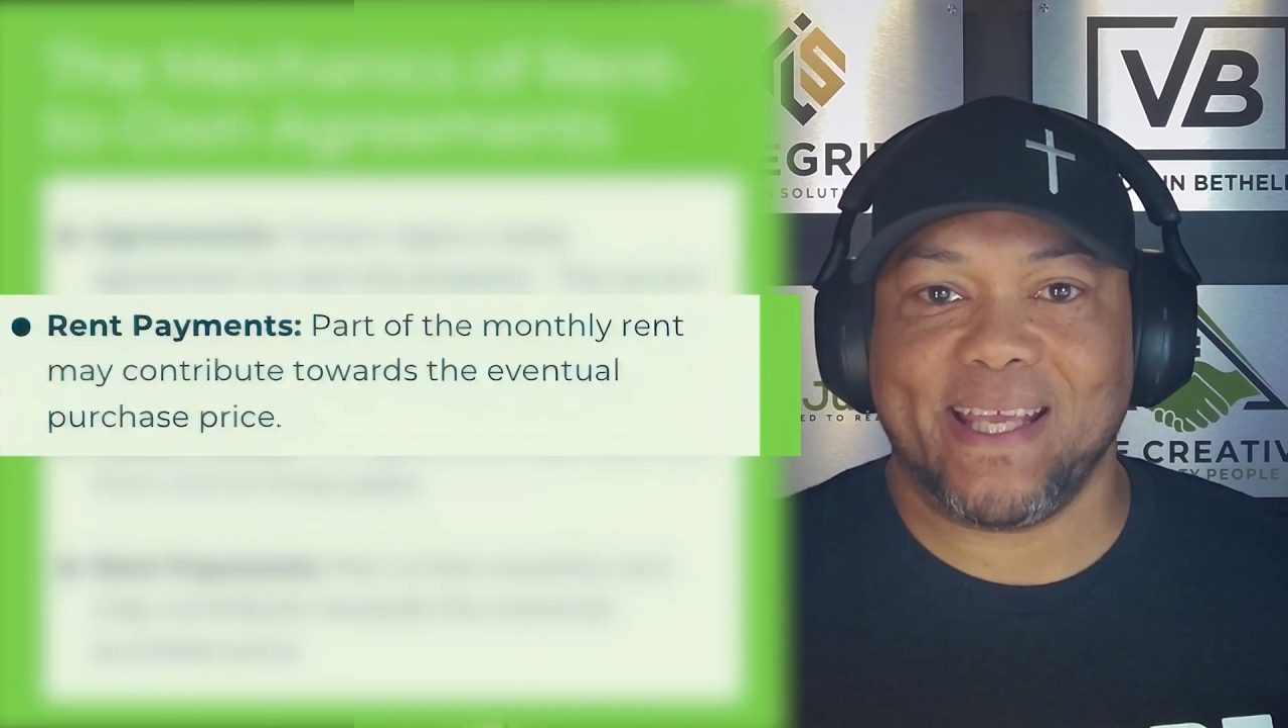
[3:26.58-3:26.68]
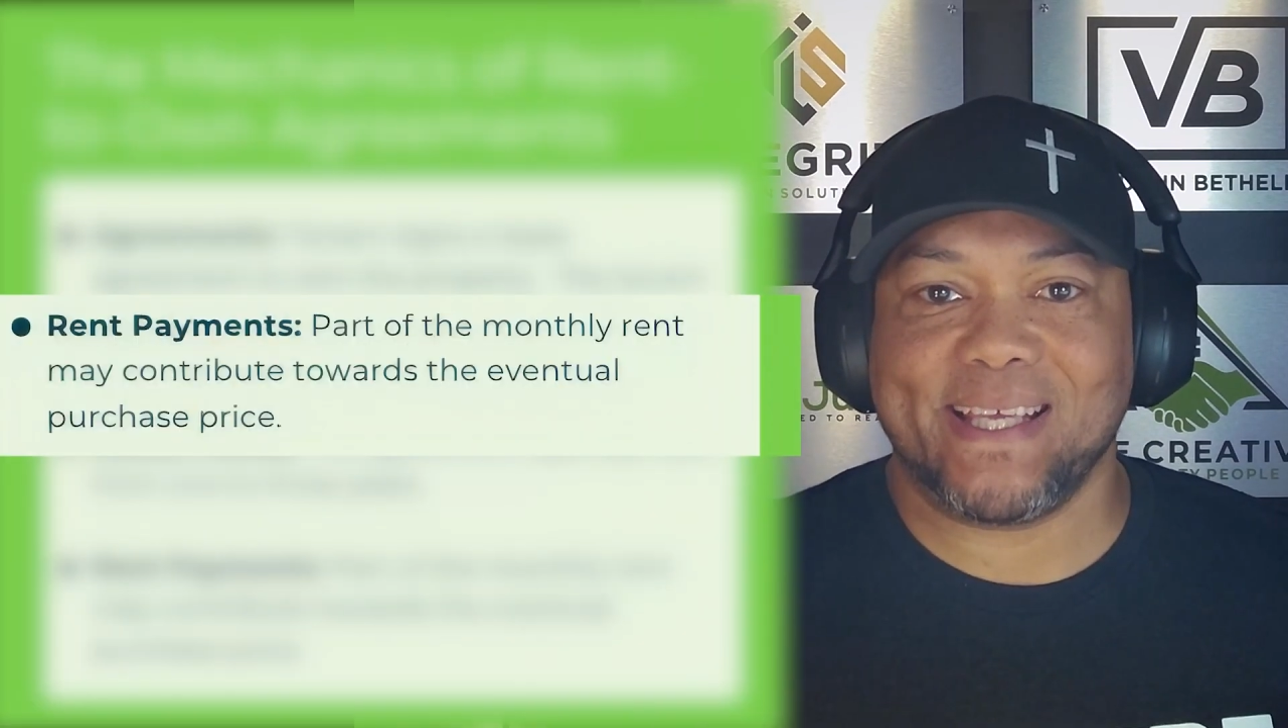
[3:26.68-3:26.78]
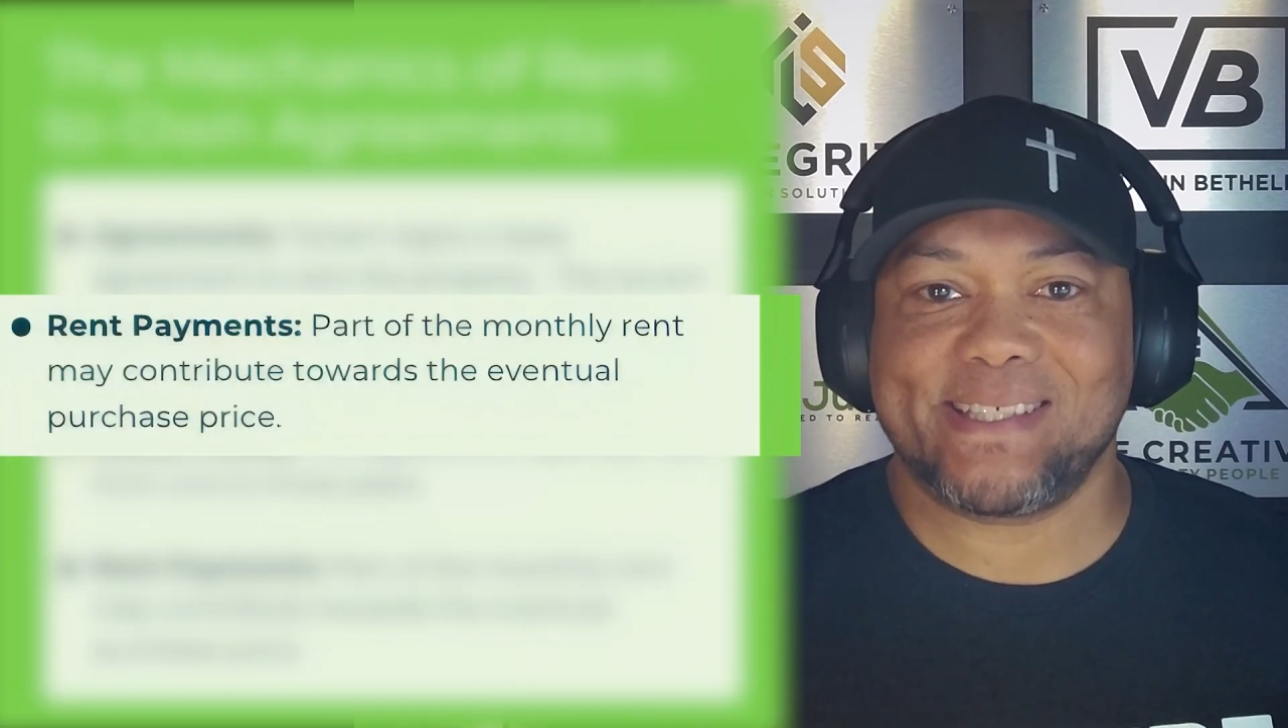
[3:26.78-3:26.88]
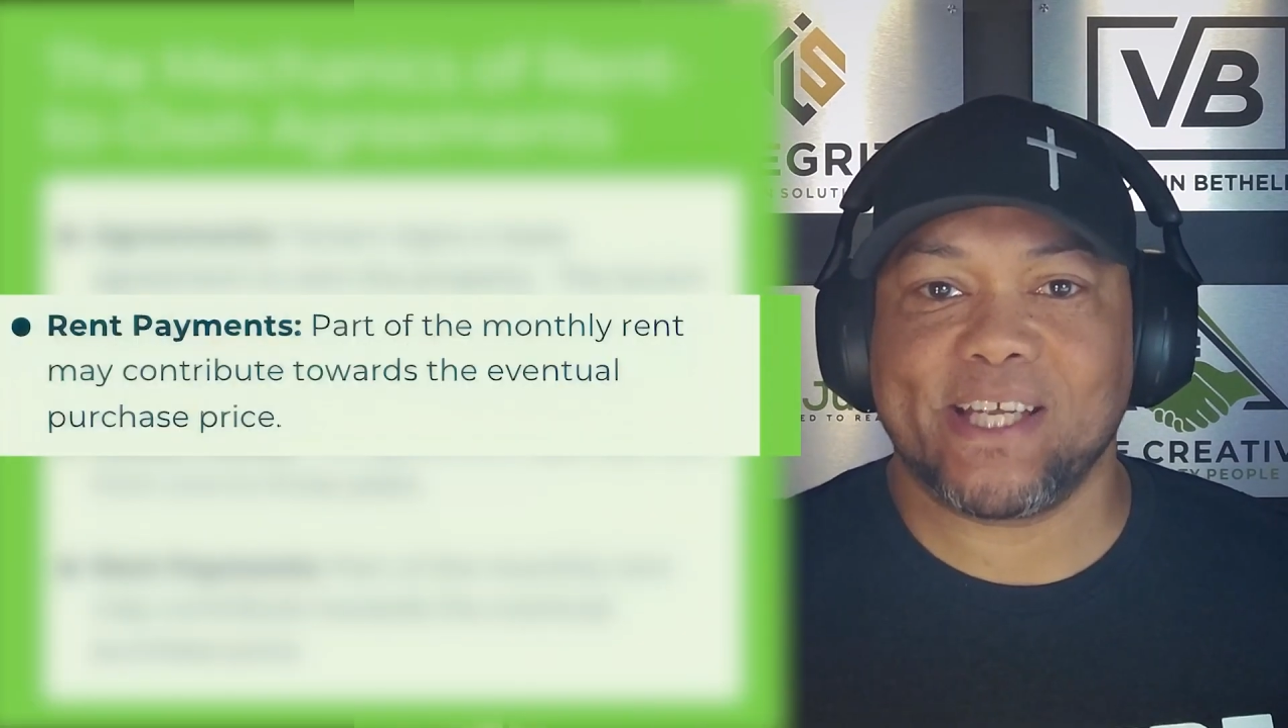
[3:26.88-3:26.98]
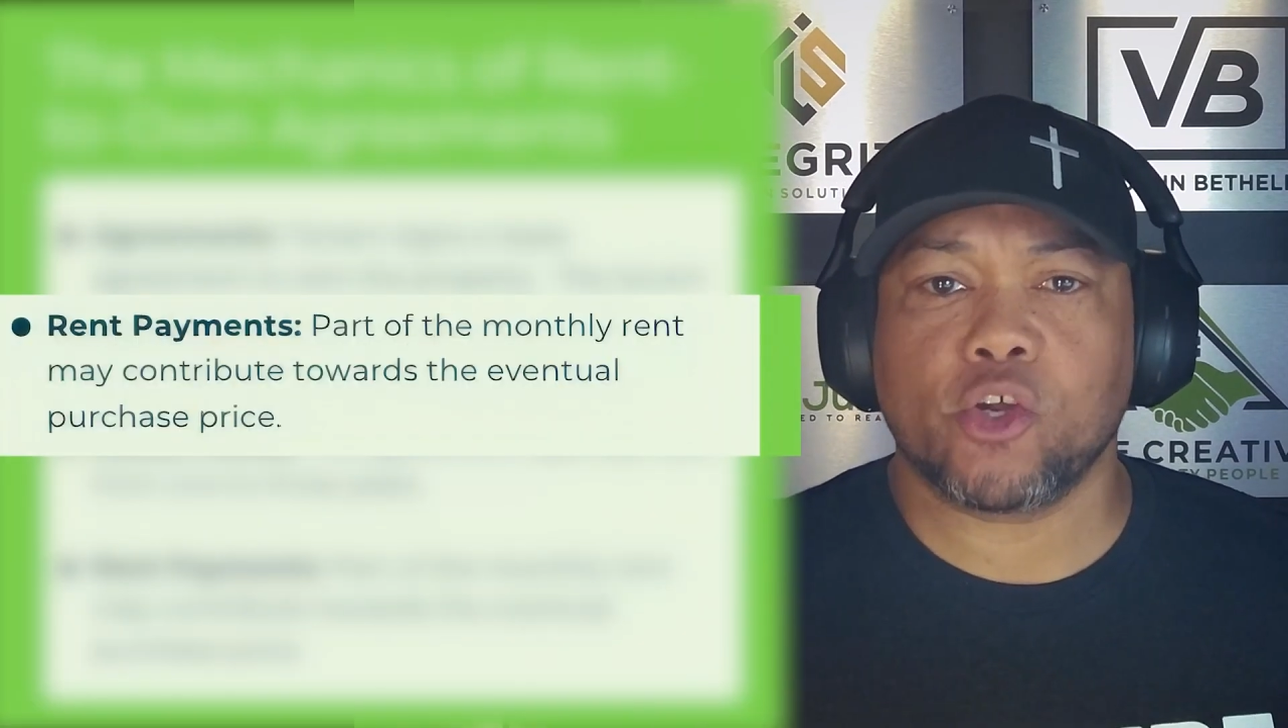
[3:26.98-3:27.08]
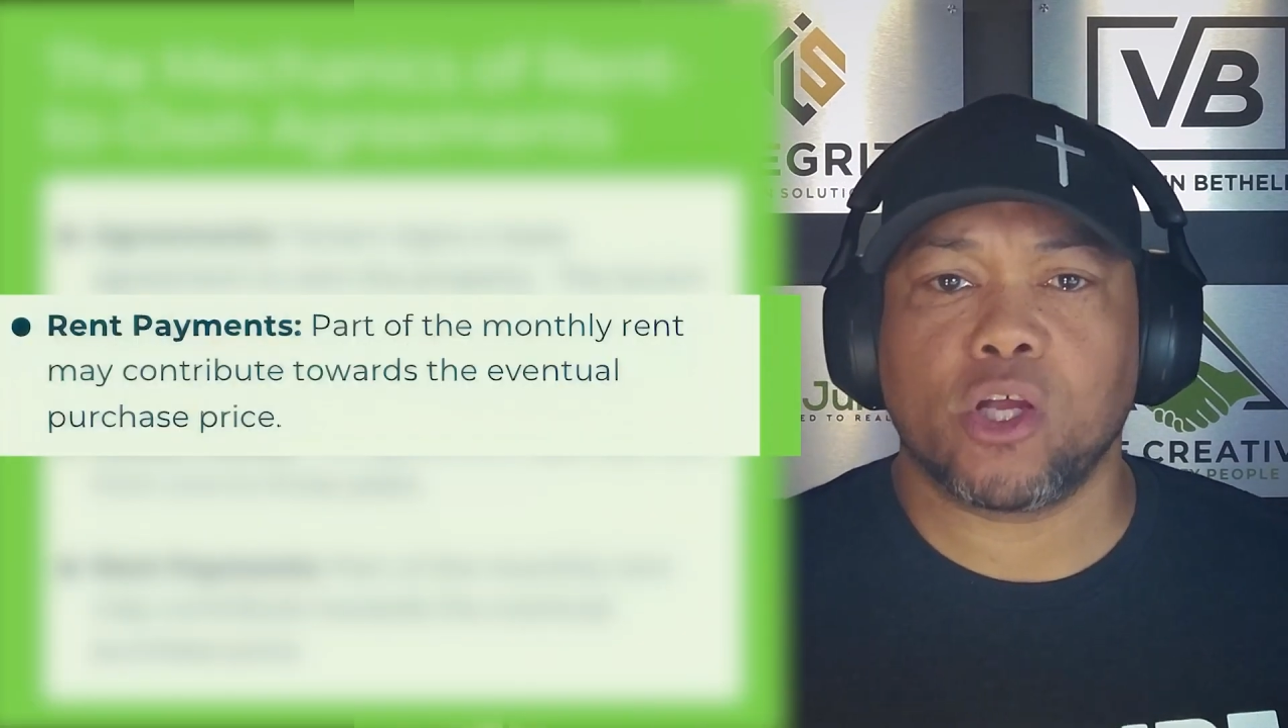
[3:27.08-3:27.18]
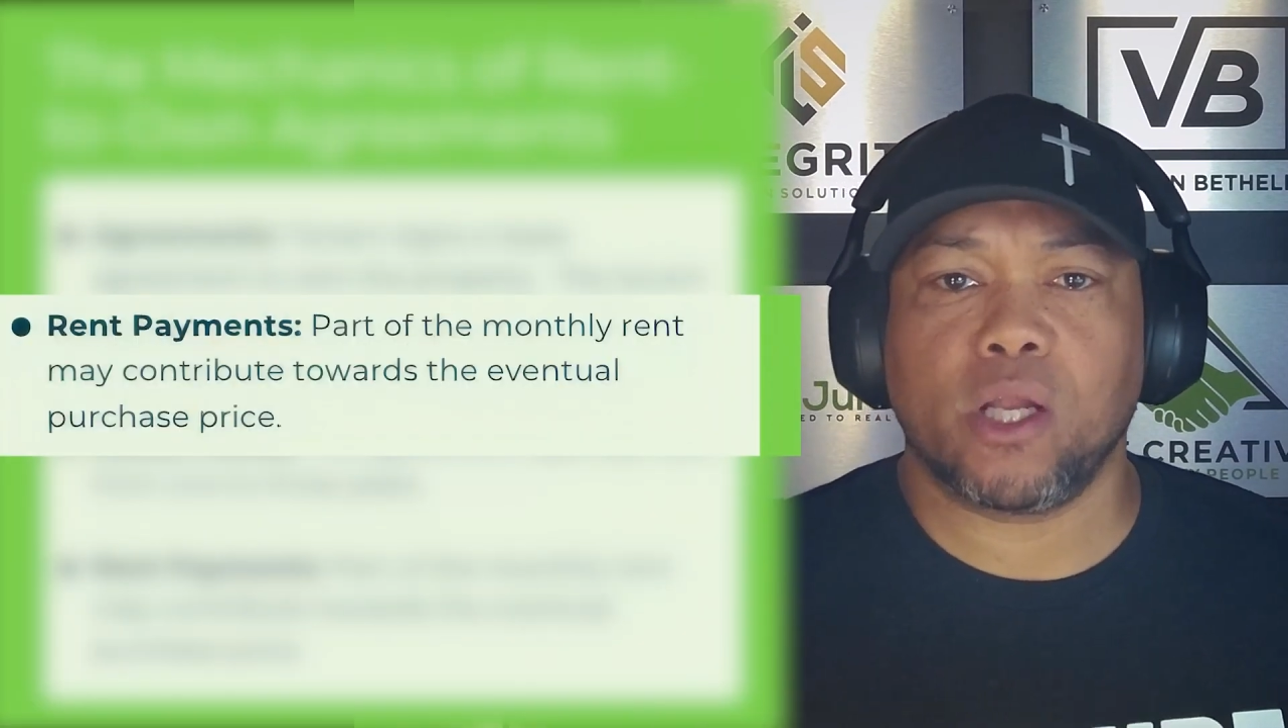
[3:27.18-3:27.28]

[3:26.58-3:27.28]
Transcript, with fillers: is there going